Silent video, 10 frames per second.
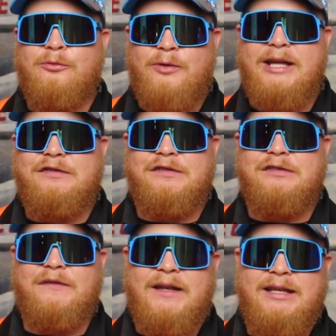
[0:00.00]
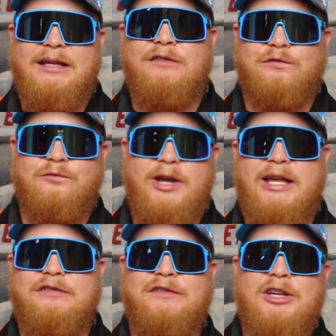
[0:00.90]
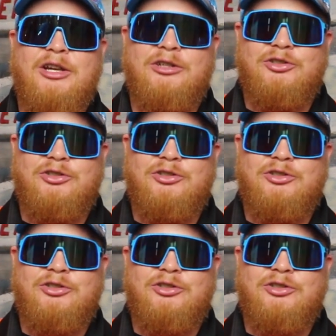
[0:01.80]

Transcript: races that he has raced